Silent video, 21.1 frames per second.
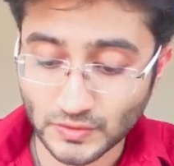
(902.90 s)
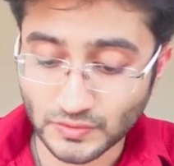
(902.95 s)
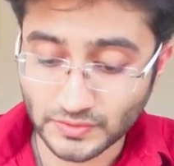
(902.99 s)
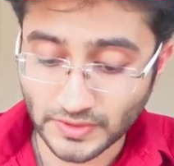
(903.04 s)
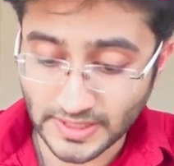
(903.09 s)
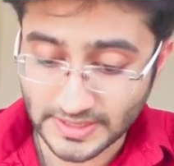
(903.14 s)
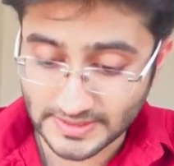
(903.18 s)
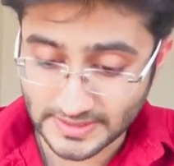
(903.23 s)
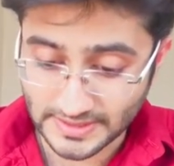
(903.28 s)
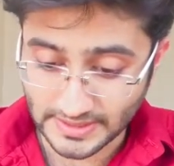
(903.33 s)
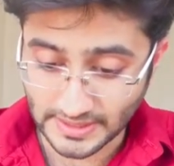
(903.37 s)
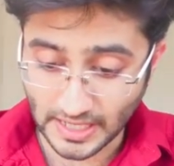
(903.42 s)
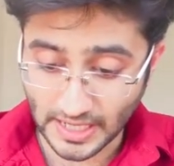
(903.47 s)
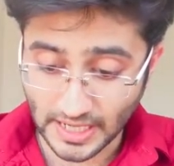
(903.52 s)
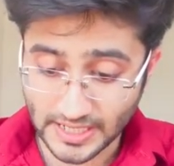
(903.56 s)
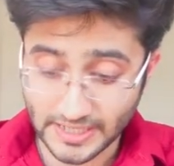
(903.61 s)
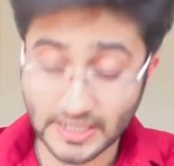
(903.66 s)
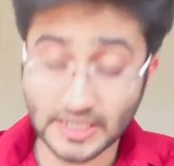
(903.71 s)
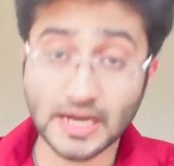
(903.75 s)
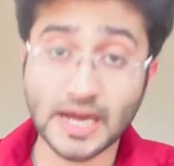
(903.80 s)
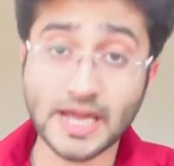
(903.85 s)
So you can
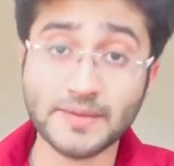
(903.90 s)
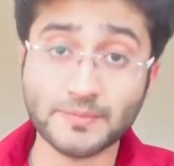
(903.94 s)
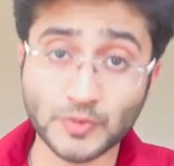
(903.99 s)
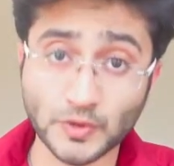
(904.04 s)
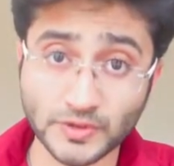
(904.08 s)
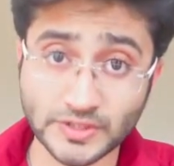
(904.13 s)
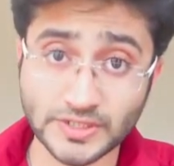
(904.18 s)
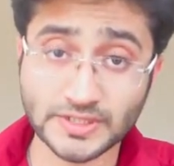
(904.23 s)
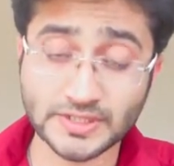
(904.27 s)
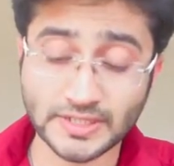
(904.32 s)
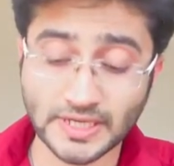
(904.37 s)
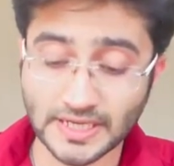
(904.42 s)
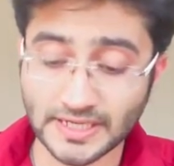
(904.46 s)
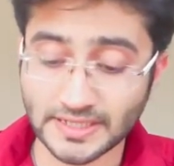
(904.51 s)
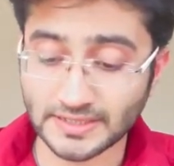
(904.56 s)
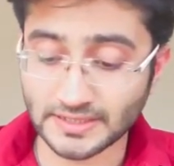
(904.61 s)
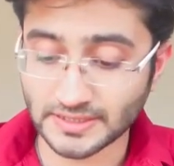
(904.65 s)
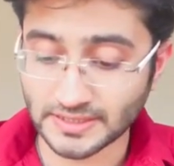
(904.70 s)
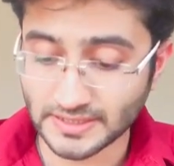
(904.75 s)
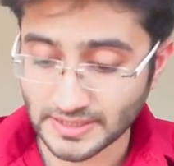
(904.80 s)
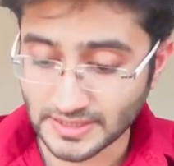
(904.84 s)
see high protein
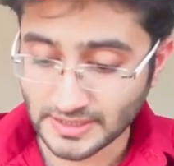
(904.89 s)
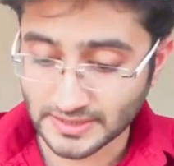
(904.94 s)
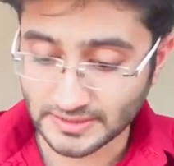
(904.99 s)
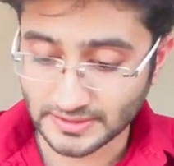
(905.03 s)
diet.